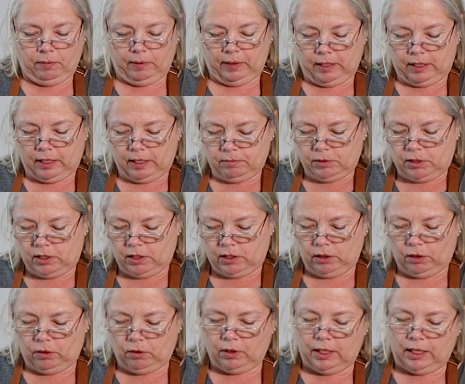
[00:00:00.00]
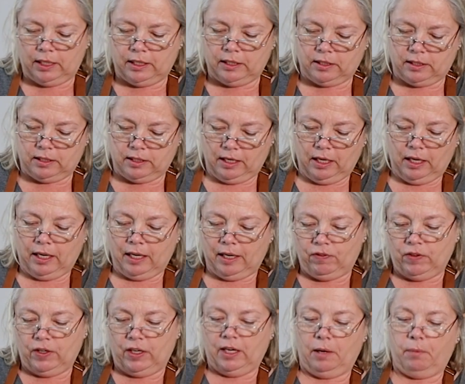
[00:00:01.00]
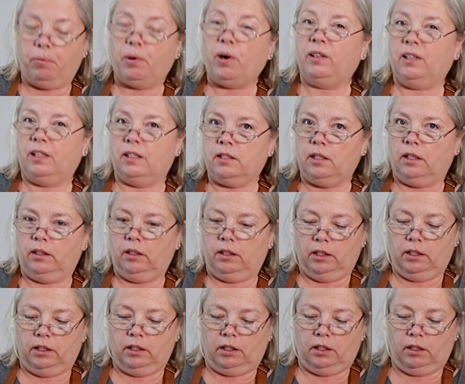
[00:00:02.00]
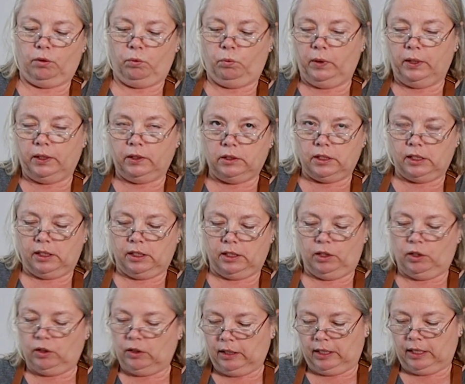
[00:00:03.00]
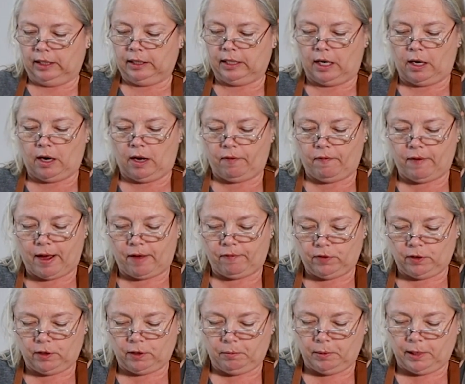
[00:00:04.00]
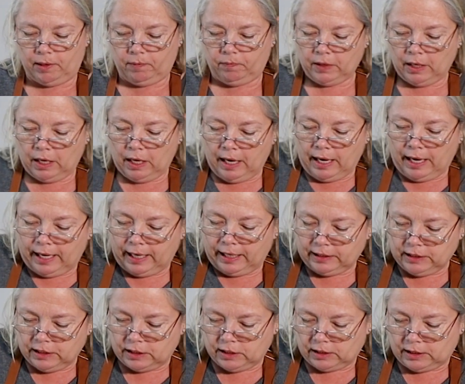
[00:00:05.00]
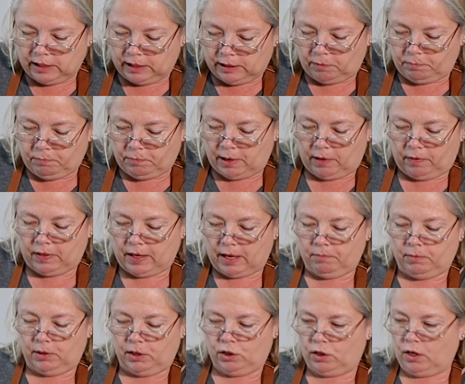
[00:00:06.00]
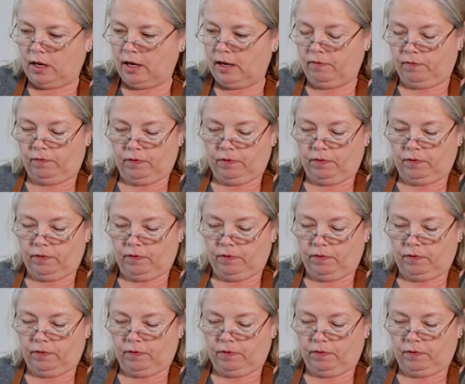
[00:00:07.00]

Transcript: when it comes to the greens, if you get a part that's a little wilted, you can cut that off after, but I'll just cut about that much off.